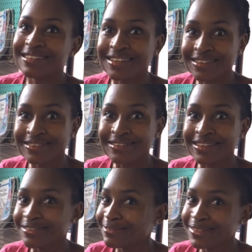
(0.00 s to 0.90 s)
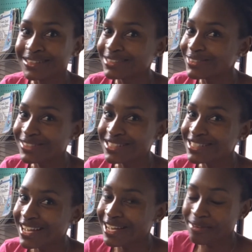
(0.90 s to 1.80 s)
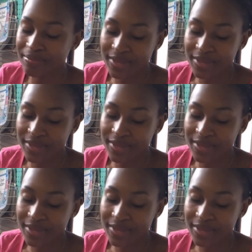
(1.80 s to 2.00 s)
hello, I don't want to know the time.